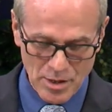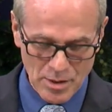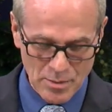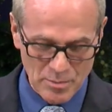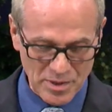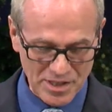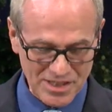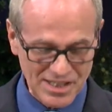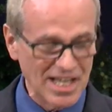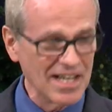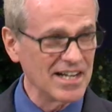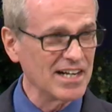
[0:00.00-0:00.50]

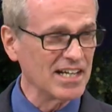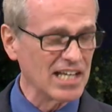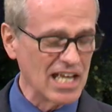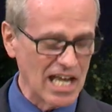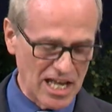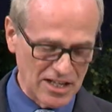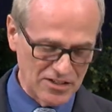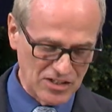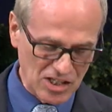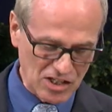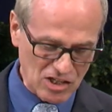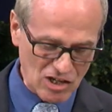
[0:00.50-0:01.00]
But then
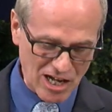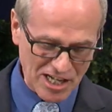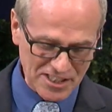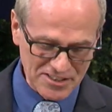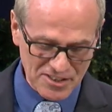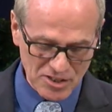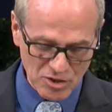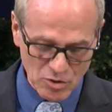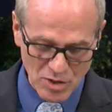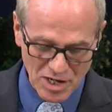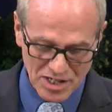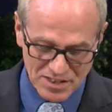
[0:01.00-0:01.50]
again, the
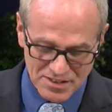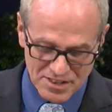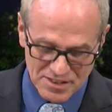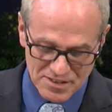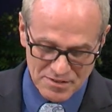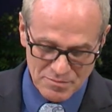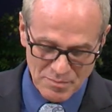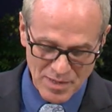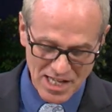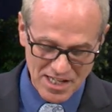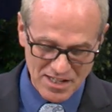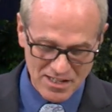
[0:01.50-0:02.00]
consequences
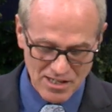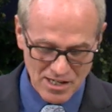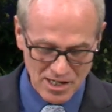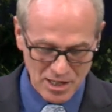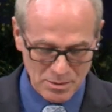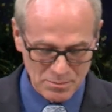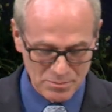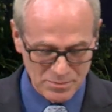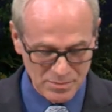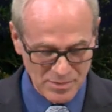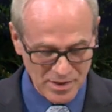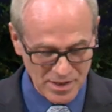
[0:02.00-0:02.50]
may
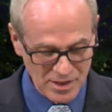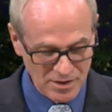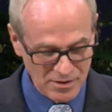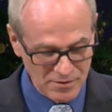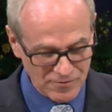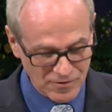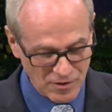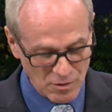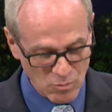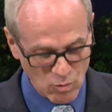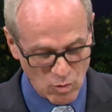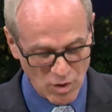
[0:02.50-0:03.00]
come
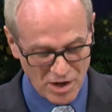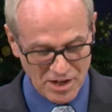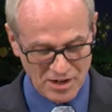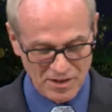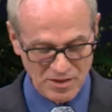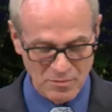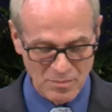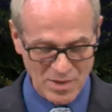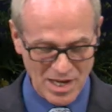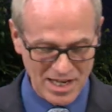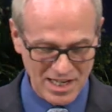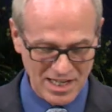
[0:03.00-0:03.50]
from one of
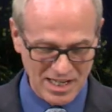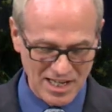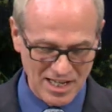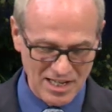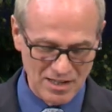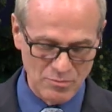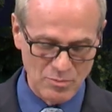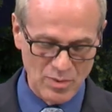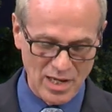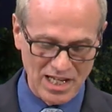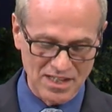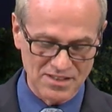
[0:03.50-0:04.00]
the many
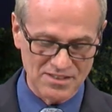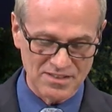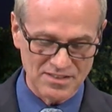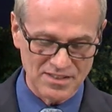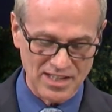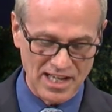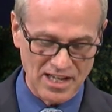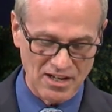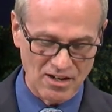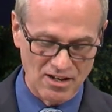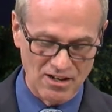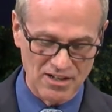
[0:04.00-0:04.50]
inmates
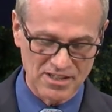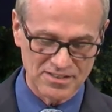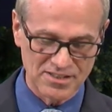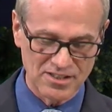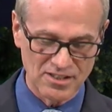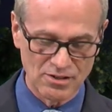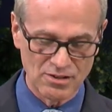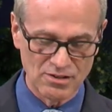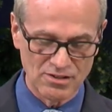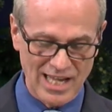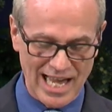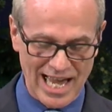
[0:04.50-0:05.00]
that
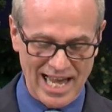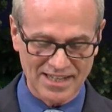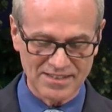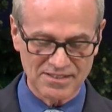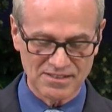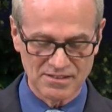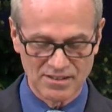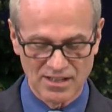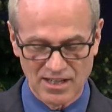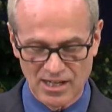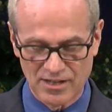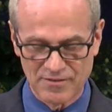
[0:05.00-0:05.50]
also lacks
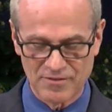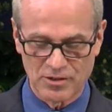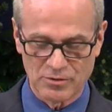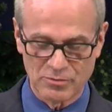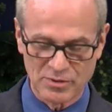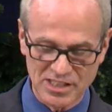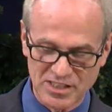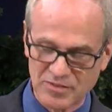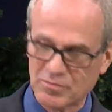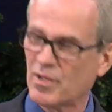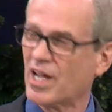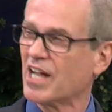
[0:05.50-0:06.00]
love or
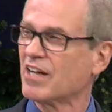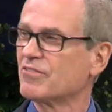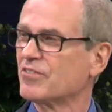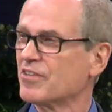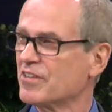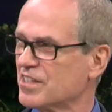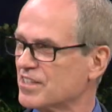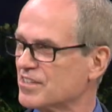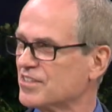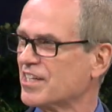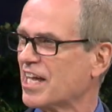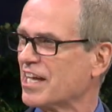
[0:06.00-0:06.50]
respect for
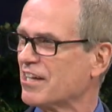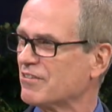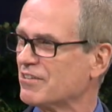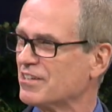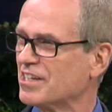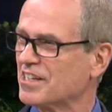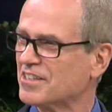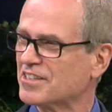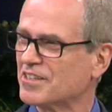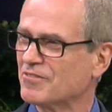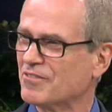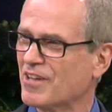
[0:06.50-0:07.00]
the
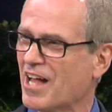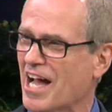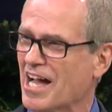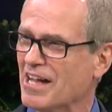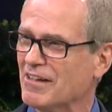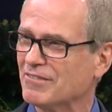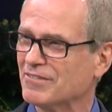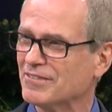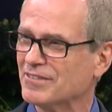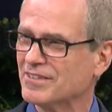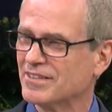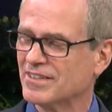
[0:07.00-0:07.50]
sacredness of life.